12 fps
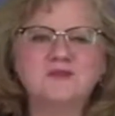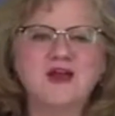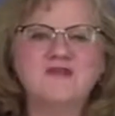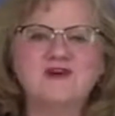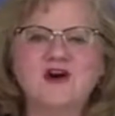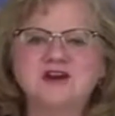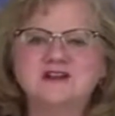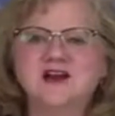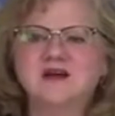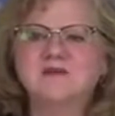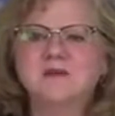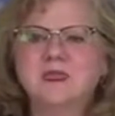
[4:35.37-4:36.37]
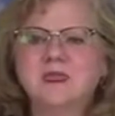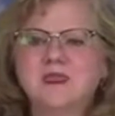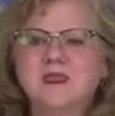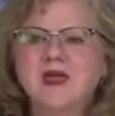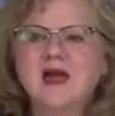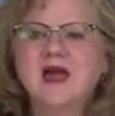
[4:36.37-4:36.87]
I have a hard
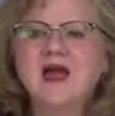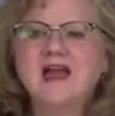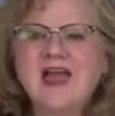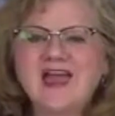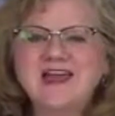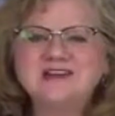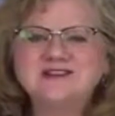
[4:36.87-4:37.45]
time. Hey,